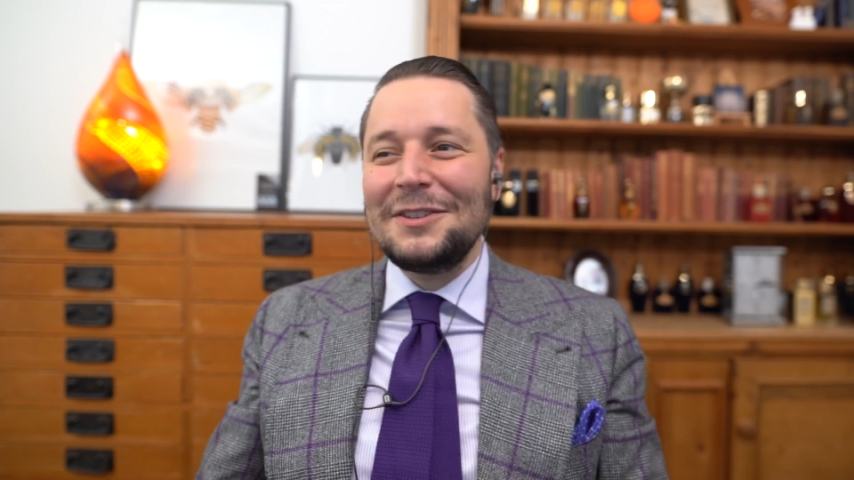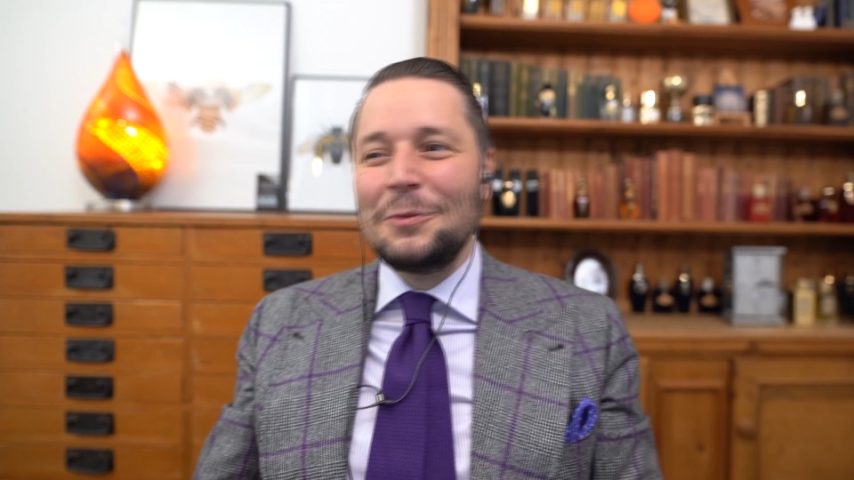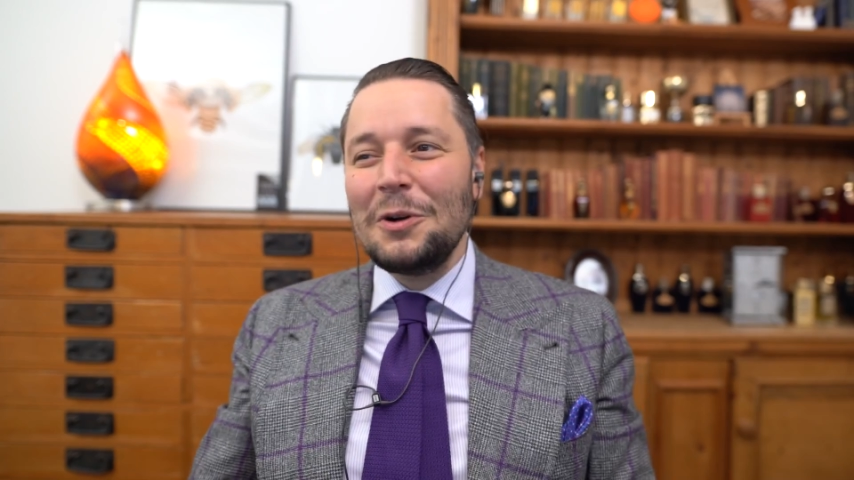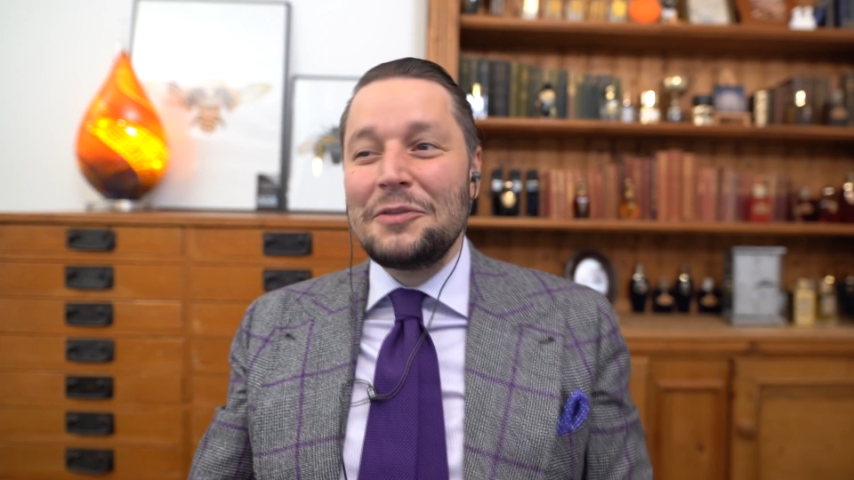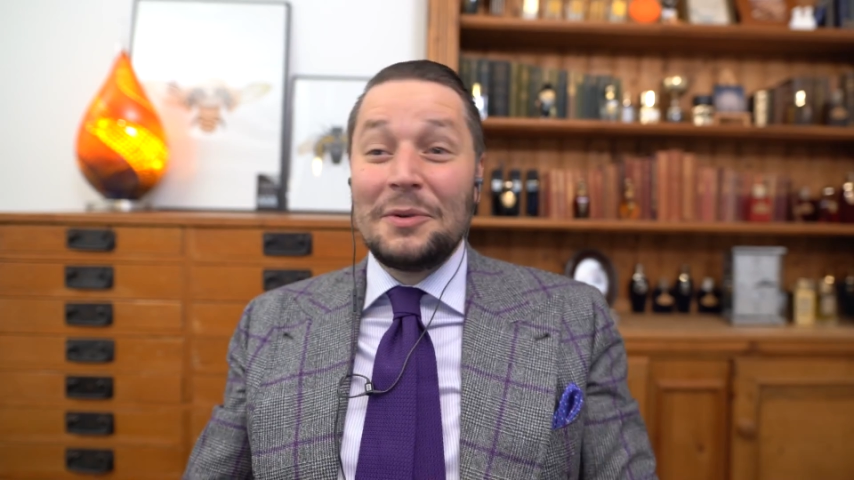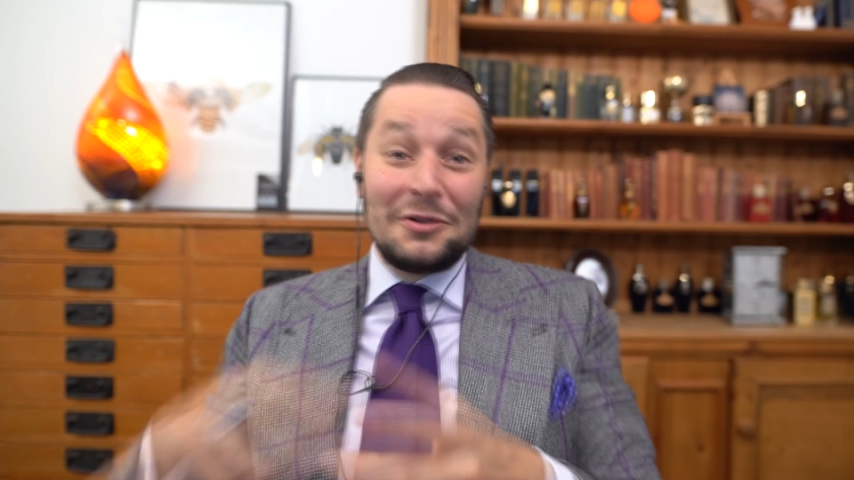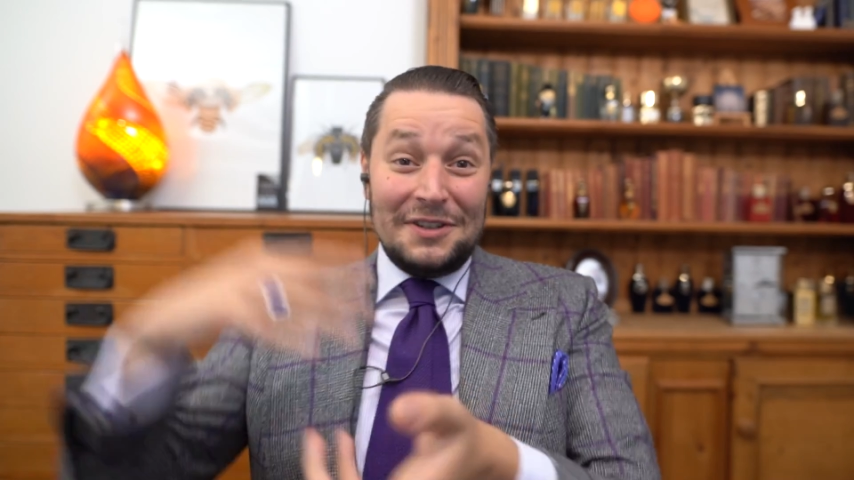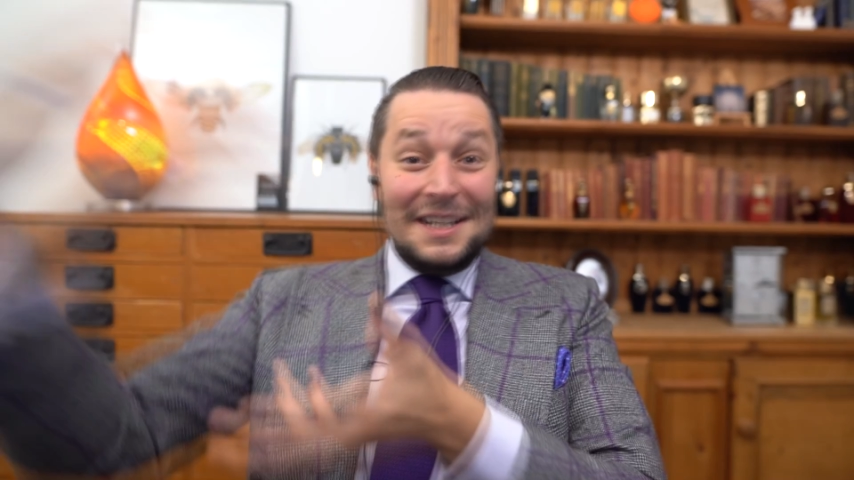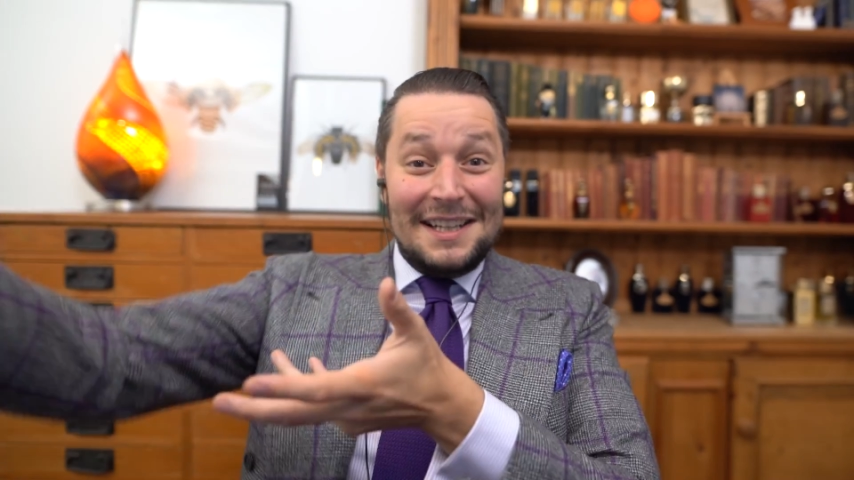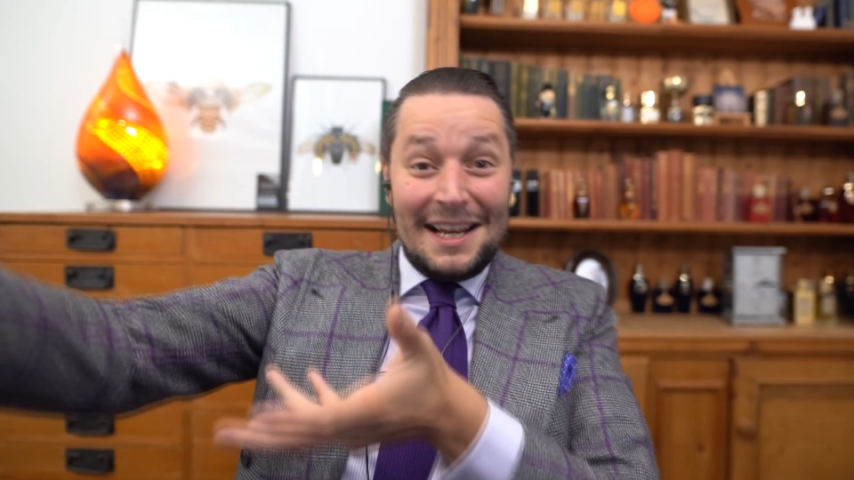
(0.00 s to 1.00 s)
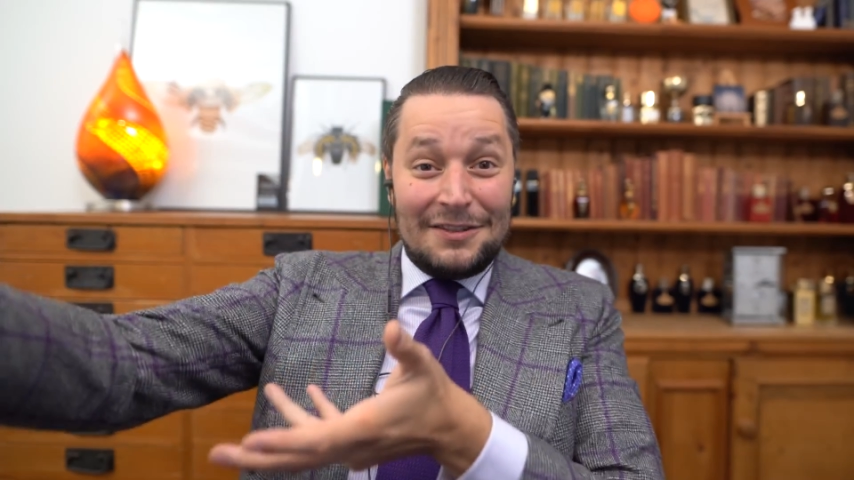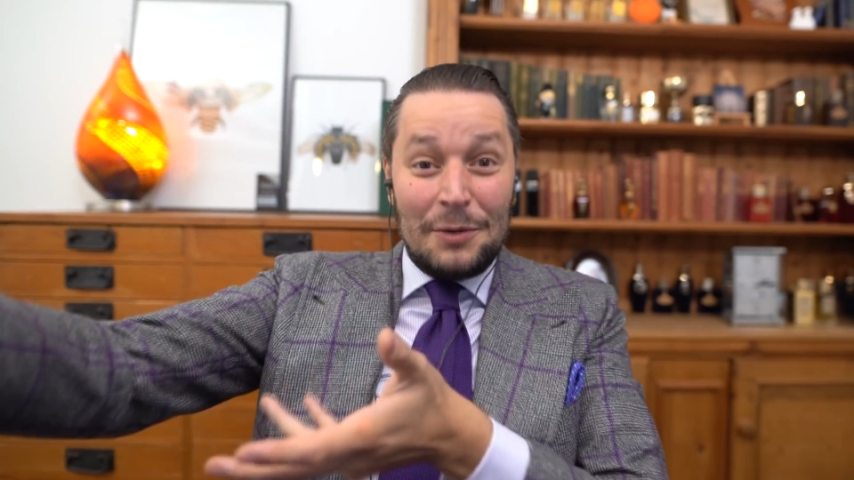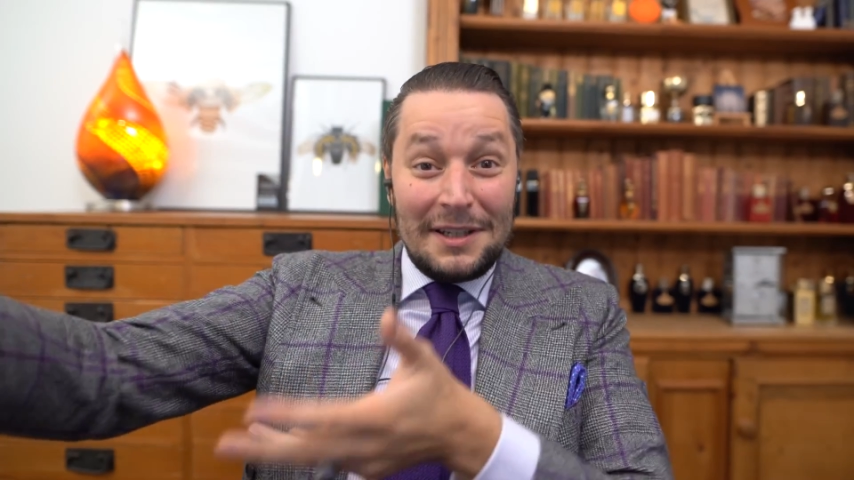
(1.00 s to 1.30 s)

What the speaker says: this watch because he likes